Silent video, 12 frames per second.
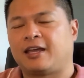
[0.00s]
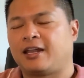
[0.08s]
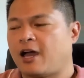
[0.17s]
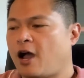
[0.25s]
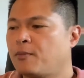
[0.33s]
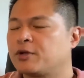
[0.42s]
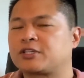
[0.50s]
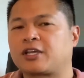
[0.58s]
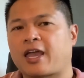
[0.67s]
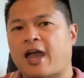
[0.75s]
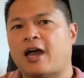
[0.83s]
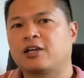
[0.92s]
and how much
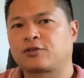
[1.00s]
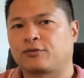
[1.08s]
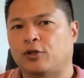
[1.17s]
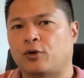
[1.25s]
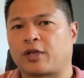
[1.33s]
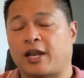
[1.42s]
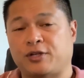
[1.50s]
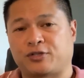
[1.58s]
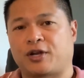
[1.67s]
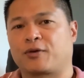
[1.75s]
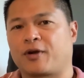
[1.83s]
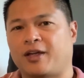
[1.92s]
cash flow can I
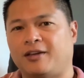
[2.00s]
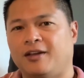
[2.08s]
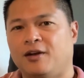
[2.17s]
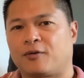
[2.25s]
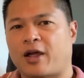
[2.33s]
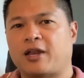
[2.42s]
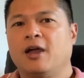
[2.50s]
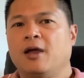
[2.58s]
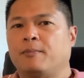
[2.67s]
generate, right?